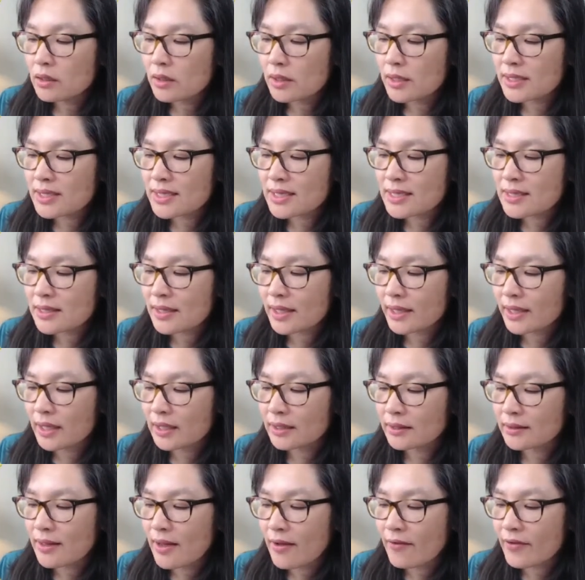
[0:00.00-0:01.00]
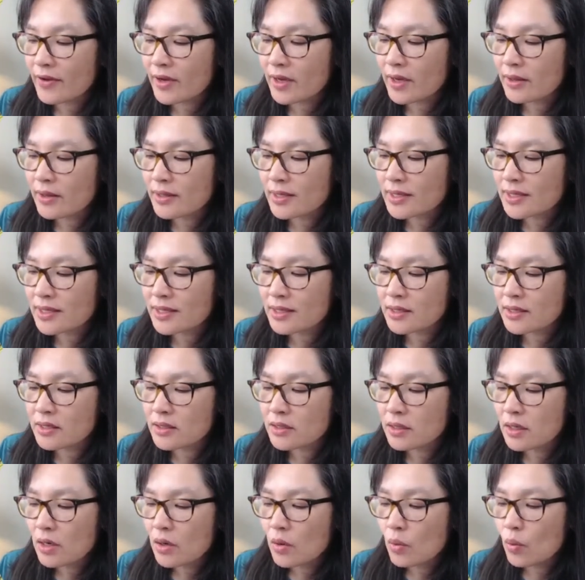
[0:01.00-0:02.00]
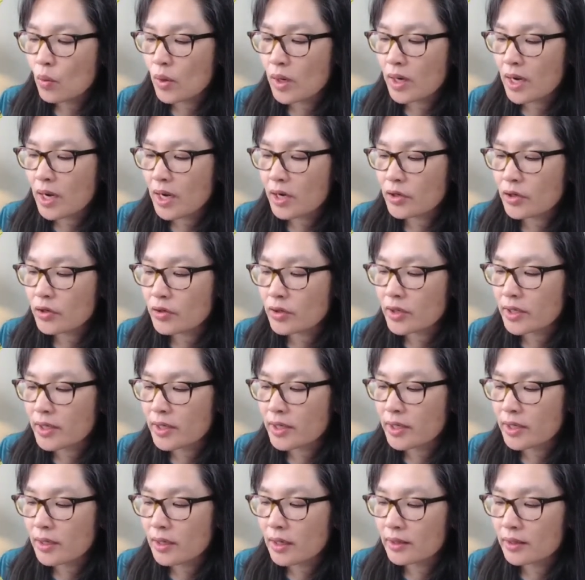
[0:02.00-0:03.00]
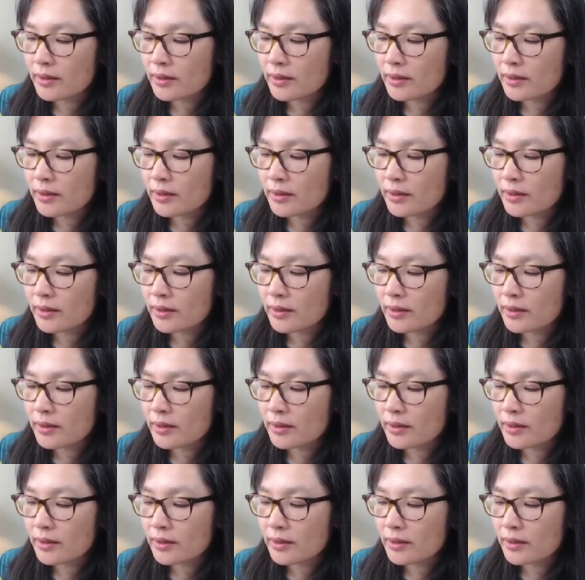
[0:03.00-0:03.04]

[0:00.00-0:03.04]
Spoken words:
this is like 11, this is 100,